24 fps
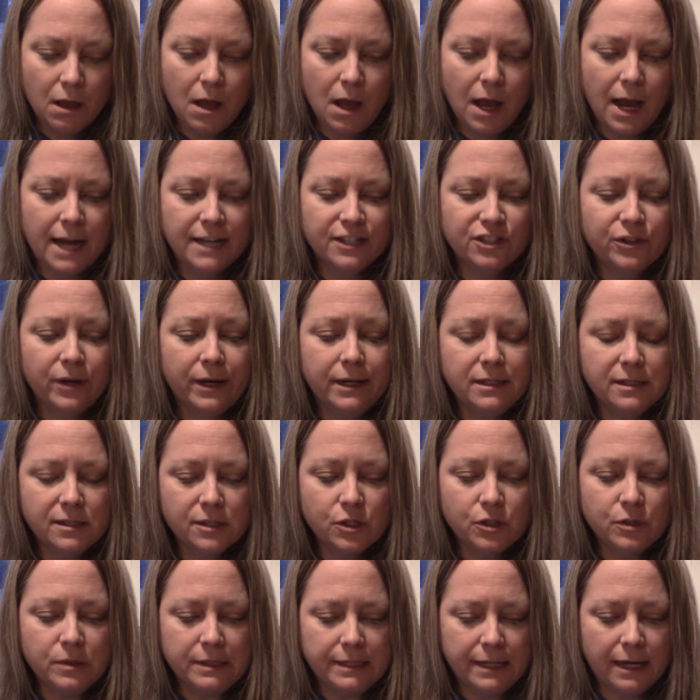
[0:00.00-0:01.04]
I tried to
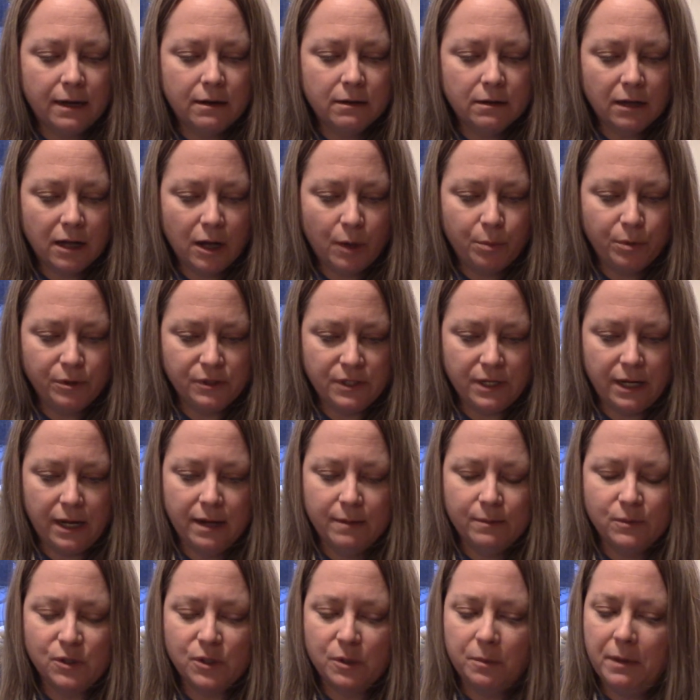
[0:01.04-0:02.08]
scoot down a couple
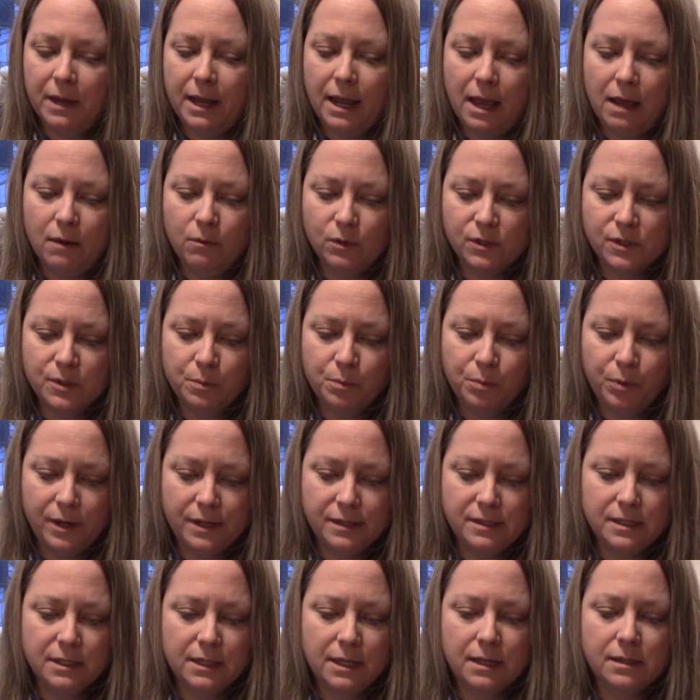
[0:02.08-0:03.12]
times so my head wasn't
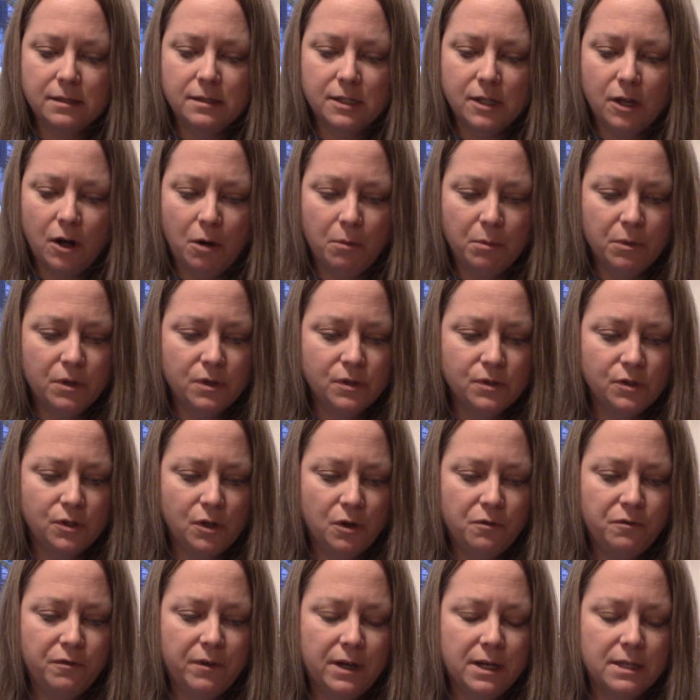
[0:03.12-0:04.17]
pressed against the arm of the
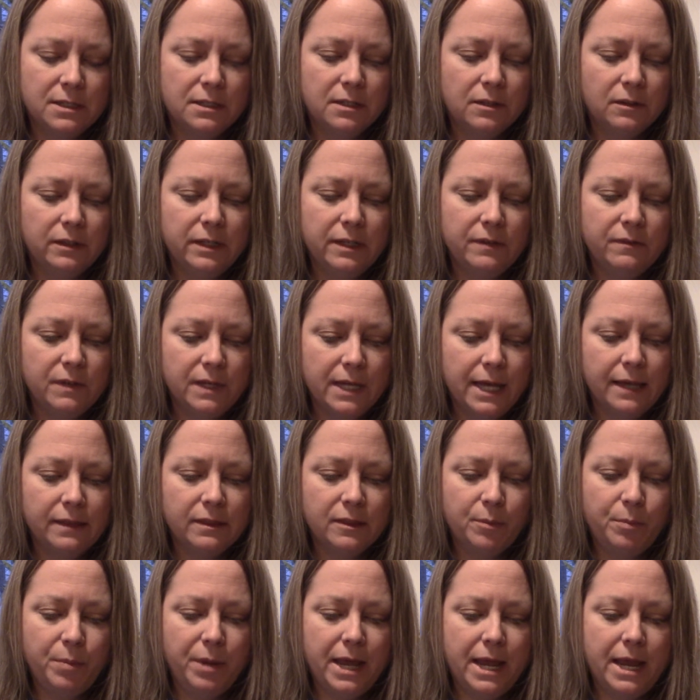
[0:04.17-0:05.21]
sofa and to alleviate
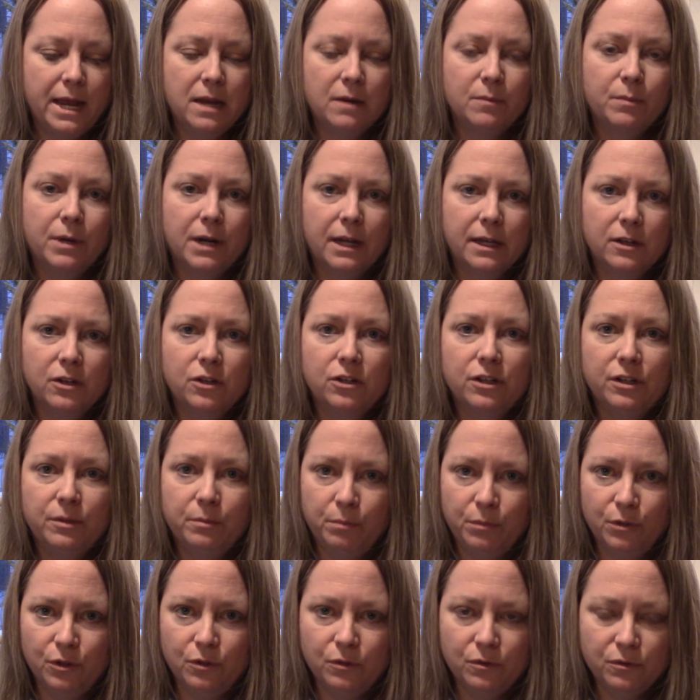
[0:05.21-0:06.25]
the pain, but I couldn't
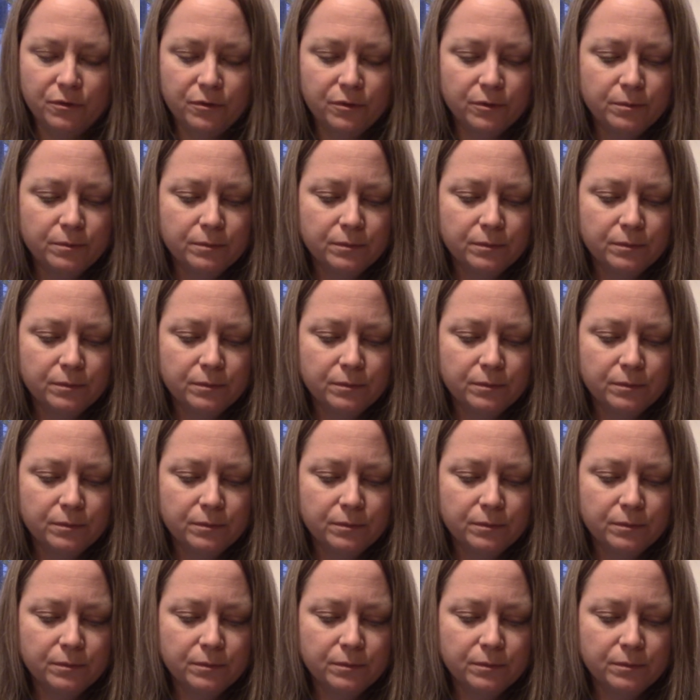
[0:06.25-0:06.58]
move.